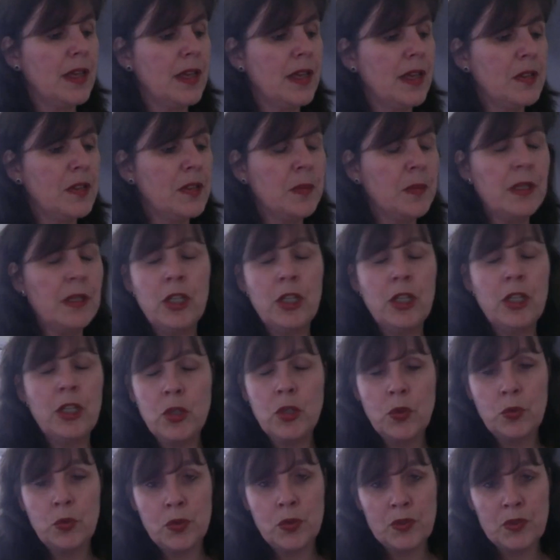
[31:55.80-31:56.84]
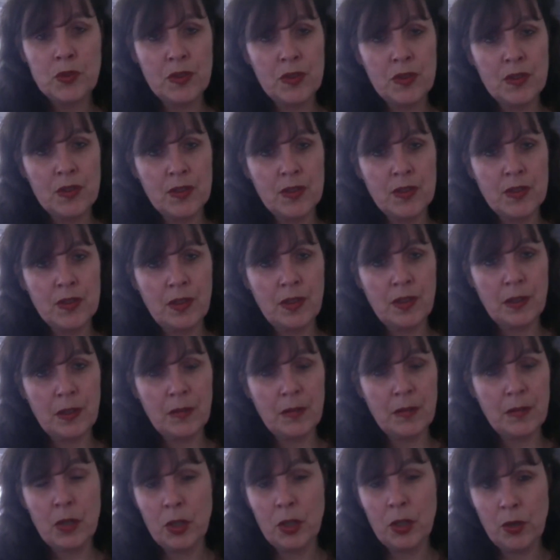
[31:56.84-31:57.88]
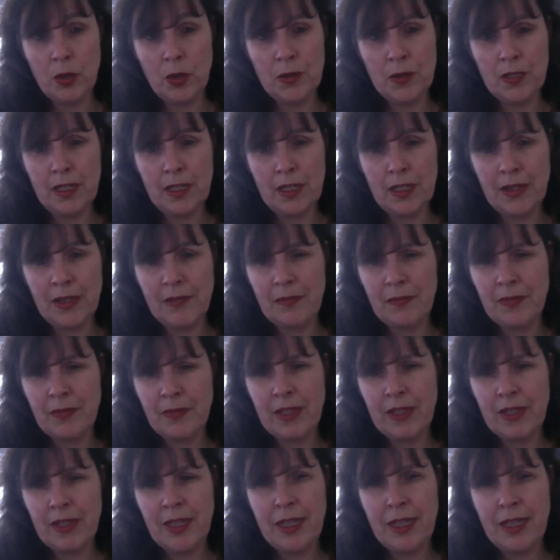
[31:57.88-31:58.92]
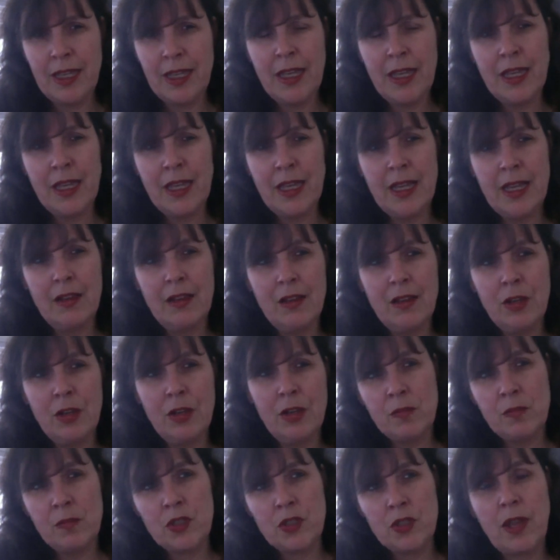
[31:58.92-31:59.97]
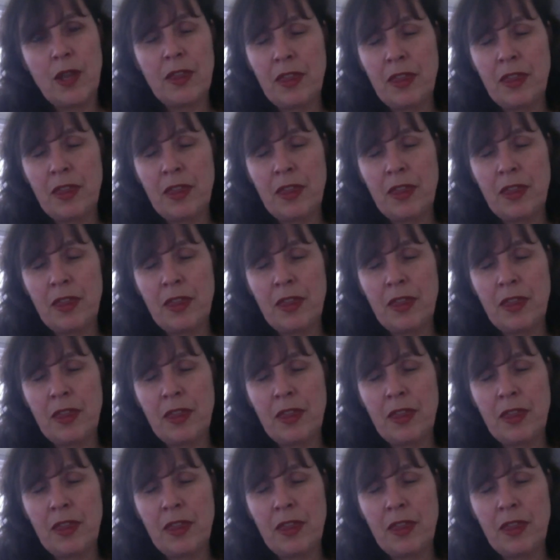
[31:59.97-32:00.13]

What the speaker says: is being used globally. So I